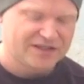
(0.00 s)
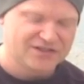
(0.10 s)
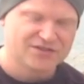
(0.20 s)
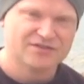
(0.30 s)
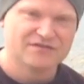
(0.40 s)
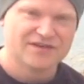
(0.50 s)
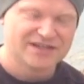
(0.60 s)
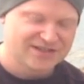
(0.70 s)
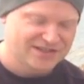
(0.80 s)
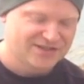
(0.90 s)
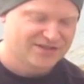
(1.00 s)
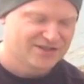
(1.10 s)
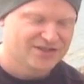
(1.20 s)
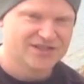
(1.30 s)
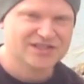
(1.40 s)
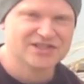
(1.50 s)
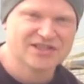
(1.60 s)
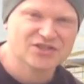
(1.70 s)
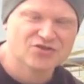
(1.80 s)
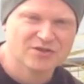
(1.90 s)
these 2 devices. So this is
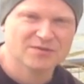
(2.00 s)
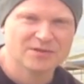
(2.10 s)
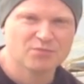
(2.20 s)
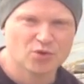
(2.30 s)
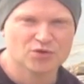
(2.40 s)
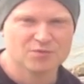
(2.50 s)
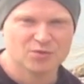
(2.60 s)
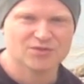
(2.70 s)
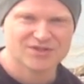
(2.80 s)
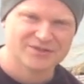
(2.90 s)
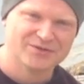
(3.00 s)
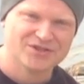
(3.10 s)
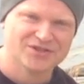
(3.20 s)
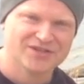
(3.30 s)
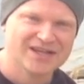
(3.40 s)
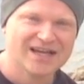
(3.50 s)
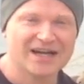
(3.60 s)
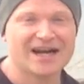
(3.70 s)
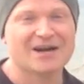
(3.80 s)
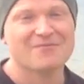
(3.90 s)
an extremely portable solution,
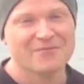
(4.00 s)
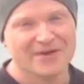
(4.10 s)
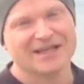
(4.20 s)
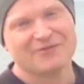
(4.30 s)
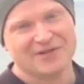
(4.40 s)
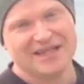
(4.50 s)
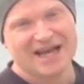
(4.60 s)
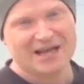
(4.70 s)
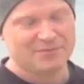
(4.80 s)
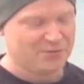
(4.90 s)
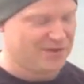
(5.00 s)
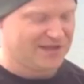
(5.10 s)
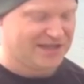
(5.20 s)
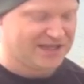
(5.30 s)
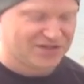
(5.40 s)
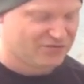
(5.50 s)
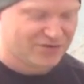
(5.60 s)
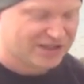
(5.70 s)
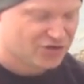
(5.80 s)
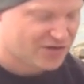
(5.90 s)
and I'm really happy with it. It's
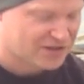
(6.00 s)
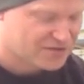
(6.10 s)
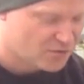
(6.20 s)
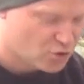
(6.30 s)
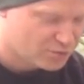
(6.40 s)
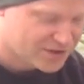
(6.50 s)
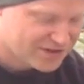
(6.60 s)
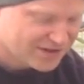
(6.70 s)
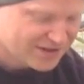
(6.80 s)
really transformed